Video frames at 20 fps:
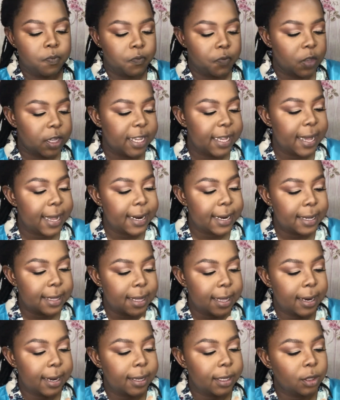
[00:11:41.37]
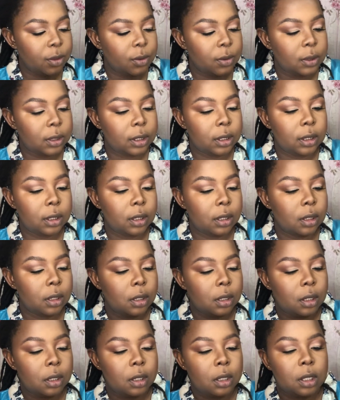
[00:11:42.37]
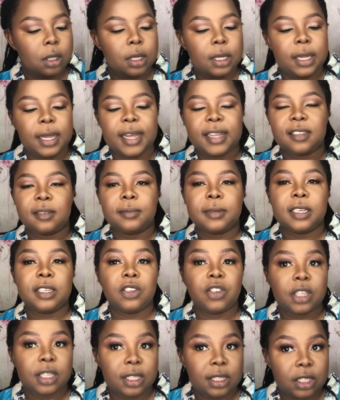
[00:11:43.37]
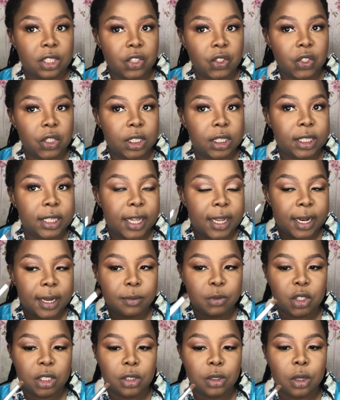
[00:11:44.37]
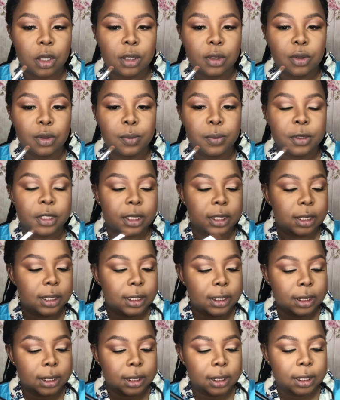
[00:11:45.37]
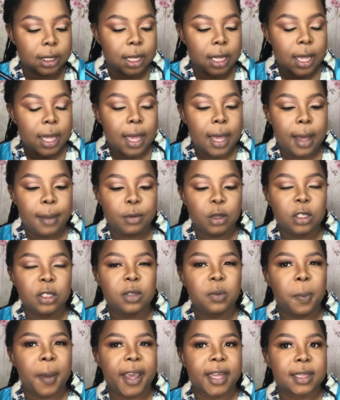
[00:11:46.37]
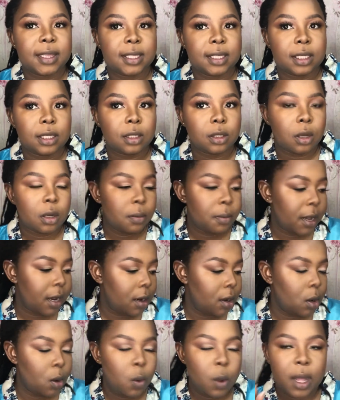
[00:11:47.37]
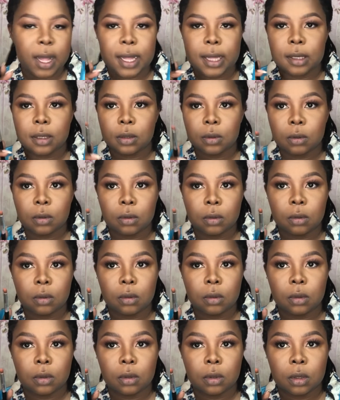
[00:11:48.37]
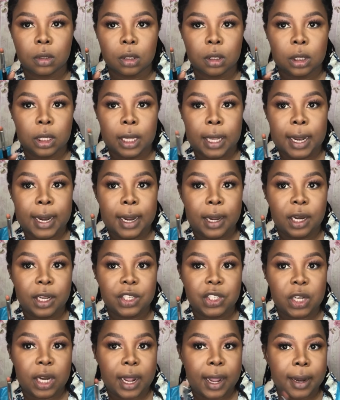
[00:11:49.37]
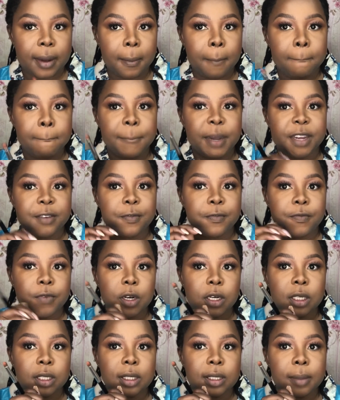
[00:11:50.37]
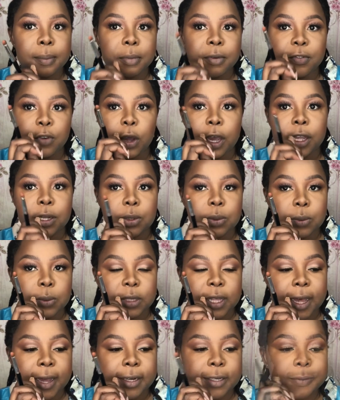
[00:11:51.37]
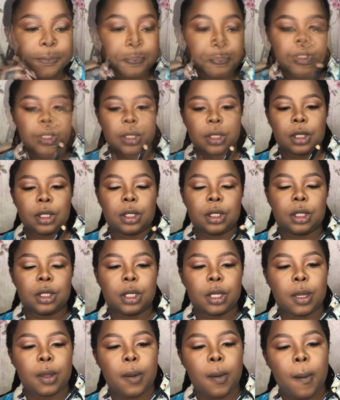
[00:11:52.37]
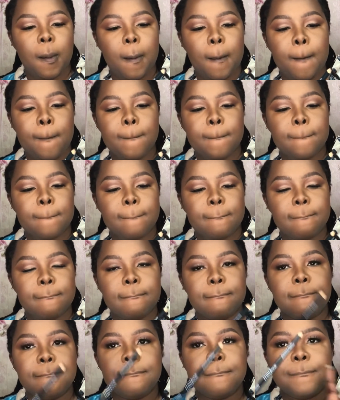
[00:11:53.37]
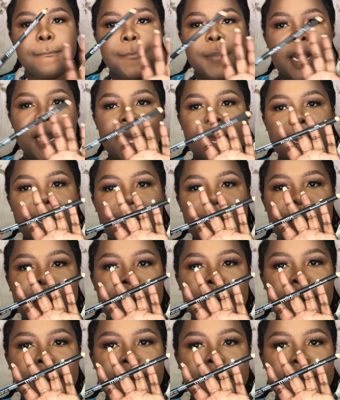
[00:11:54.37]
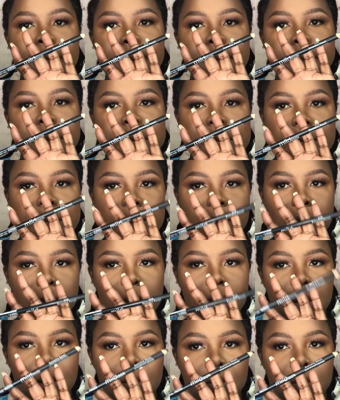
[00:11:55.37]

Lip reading: color that I used as my transition, and I'm just going to put this, I'm going to pack this on my lower lash line. But firstly, before I do that, this black eyeliner pencil.